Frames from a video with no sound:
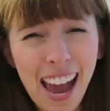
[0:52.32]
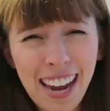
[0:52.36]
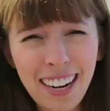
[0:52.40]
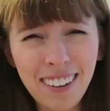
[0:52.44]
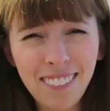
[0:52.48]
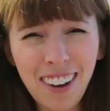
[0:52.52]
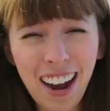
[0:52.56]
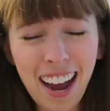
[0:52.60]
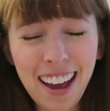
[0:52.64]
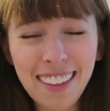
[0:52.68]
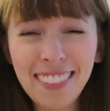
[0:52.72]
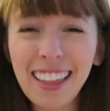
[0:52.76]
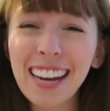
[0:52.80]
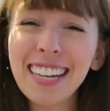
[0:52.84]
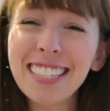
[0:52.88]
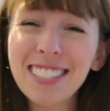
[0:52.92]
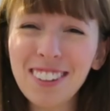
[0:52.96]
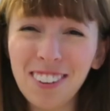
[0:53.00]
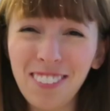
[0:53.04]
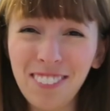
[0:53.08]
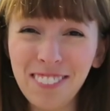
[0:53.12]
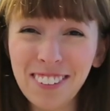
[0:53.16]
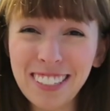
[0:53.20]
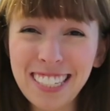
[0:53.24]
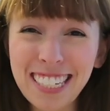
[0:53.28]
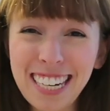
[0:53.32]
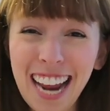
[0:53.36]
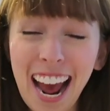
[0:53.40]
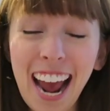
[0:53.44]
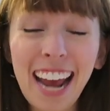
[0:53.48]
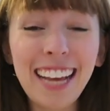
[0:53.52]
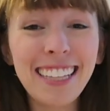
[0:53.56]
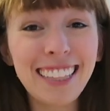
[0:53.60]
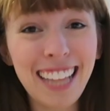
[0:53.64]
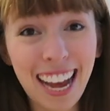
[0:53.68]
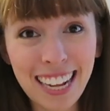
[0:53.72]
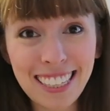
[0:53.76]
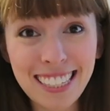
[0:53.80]
Anyway, that is all for today.
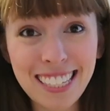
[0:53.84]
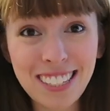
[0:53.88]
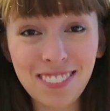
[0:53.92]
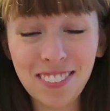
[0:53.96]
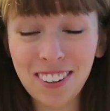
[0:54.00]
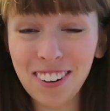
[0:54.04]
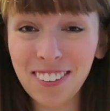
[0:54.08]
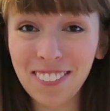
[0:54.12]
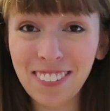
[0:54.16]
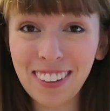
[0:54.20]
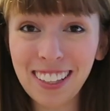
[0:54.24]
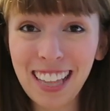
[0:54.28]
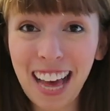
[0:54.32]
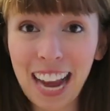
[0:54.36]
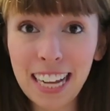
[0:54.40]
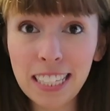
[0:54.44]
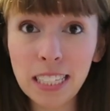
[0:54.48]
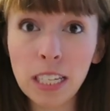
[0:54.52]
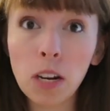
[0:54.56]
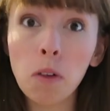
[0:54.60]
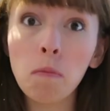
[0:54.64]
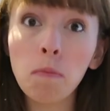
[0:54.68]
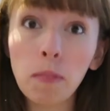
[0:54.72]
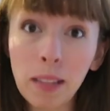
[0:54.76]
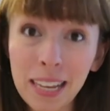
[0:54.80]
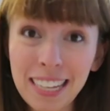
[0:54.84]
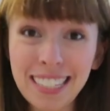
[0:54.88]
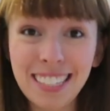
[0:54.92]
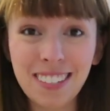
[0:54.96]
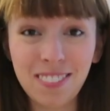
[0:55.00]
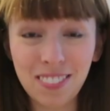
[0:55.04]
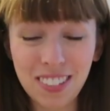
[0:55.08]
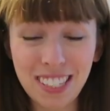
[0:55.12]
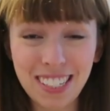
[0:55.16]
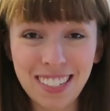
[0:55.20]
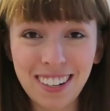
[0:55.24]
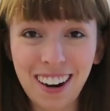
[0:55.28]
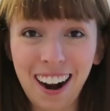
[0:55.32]
Like this video if you liked it and please
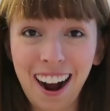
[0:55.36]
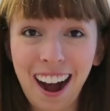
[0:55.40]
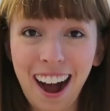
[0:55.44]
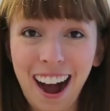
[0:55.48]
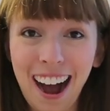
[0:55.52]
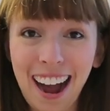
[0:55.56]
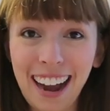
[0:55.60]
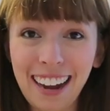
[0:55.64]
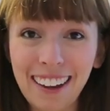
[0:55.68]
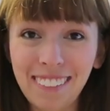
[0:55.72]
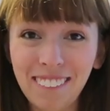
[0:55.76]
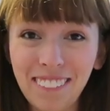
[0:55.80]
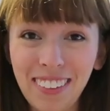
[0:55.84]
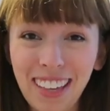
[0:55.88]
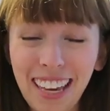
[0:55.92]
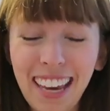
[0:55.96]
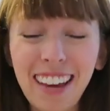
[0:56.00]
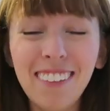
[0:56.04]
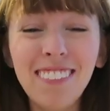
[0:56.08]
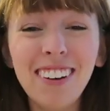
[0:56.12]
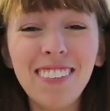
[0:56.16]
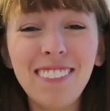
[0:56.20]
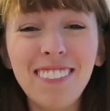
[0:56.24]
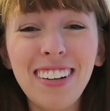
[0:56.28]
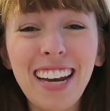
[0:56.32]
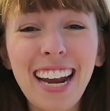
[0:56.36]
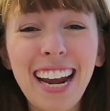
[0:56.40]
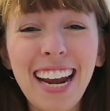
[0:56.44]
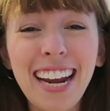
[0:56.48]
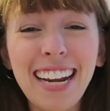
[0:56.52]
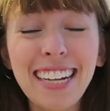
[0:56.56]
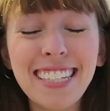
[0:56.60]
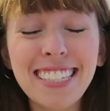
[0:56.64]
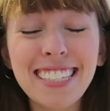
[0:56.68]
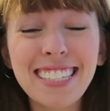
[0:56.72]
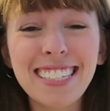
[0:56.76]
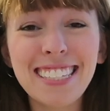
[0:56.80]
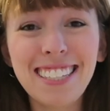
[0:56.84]
subscribe. It would
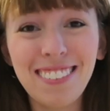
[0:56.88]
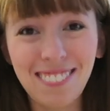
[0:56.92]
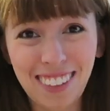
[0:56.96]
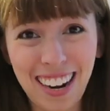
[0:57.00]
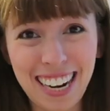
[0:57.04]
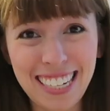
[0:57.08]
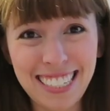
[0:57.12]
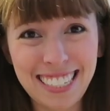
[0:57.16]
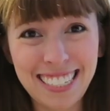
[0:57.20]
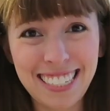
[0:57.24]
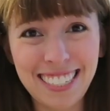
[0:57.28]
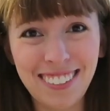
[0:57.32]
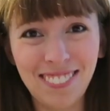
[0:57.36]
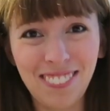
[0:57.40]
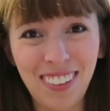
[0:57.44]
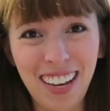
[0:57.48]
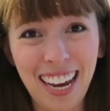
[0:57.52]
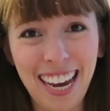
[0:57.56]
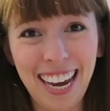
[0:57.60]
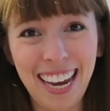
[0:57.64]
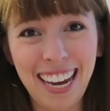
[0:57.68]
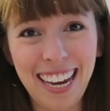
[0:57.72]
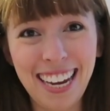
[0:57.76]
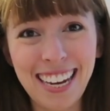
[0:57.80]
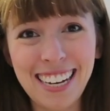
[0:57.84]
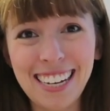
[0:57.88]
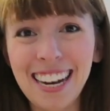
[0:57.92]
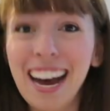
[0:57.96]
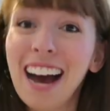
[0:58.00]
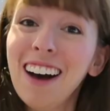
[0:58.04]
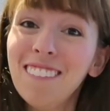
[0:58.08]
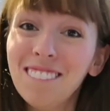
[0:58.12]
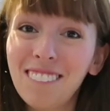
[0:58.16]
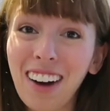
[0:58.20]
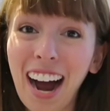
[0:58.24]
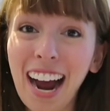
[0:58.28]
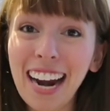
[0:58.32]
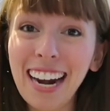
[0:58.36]
mean so much to me.
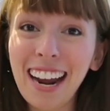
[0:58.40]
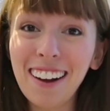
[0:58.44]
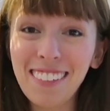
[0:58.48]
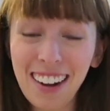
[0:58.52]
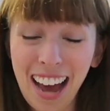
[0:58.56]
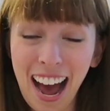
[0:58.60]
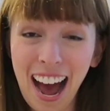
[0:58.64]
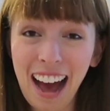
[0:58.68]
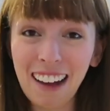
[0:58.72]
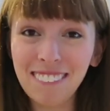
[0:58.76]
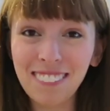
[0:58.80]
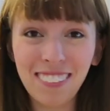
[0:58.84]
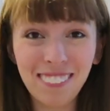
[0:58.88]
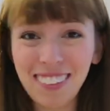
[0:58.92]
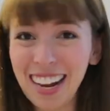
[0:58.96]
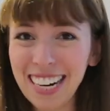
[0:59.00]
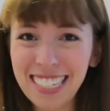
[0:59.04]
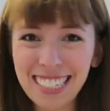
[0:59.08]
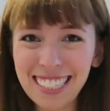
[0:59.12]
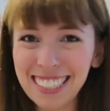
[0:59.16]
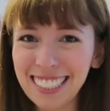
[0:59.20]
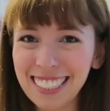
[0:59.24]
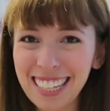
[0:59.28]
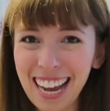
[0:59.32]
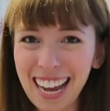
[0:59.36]
Bye now and have a magical